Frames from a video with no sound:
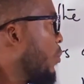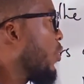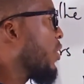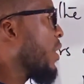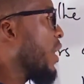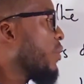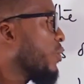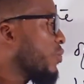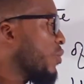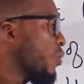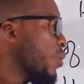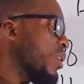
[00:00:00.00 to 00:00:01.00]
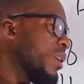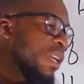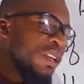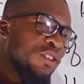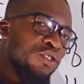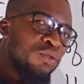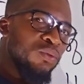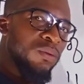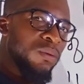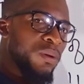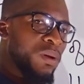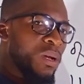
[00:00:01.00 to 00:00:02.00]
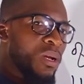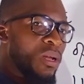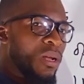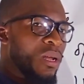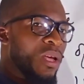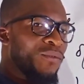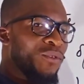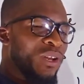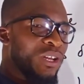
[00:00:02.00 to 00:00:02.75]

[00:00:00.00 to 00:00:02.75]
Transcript: but nine does not contain two. Therefore,